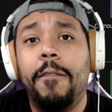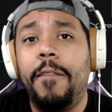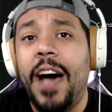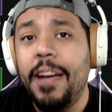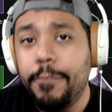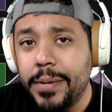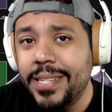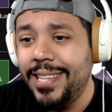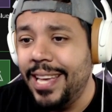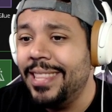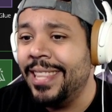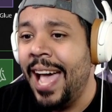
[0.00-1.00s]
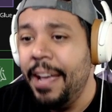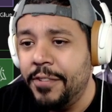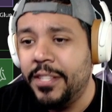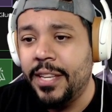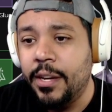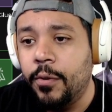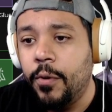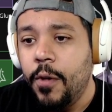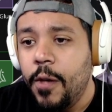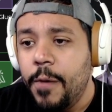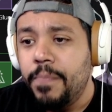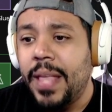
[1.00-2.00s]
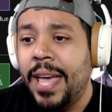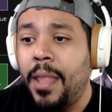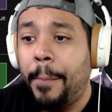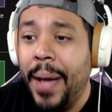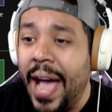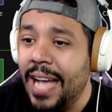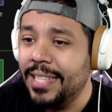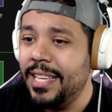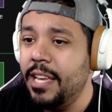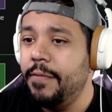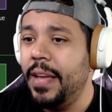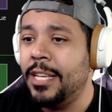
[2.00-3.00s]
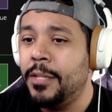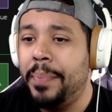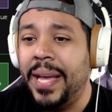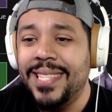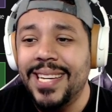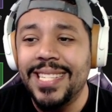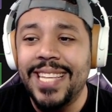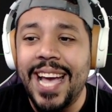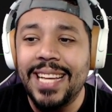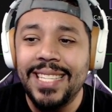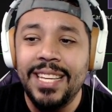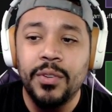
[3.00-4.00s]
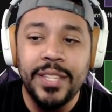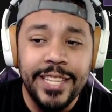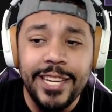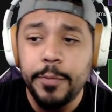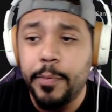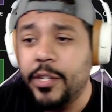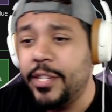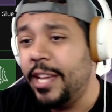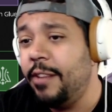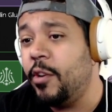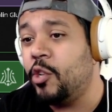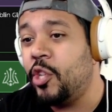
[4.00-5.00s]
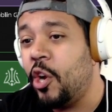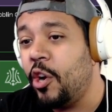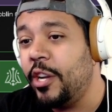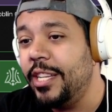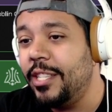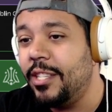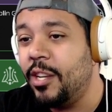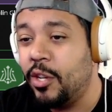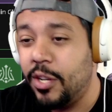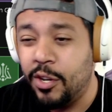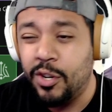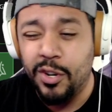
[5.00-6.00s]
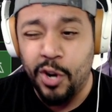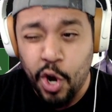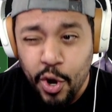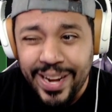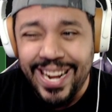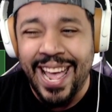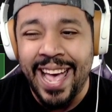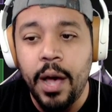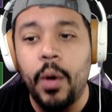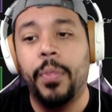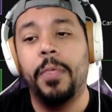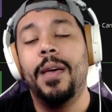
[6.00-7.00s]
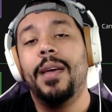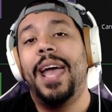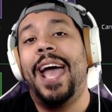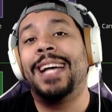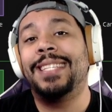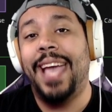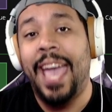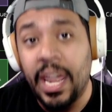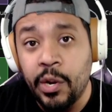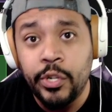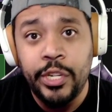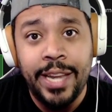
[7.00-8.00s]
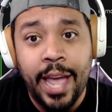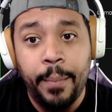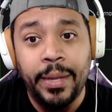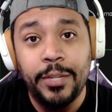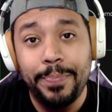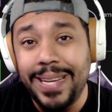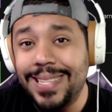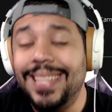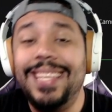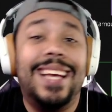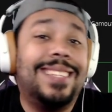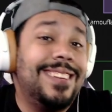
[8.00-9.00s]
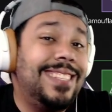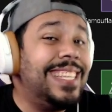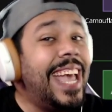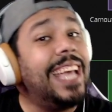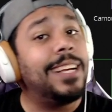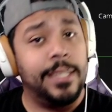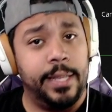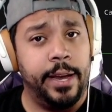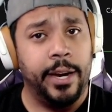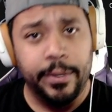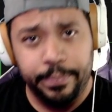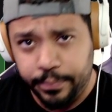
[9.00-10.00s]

5% lifesteal, and the passive is basic attack steal 6% of your target current health as energy damage. Basically, it's a tank slayer,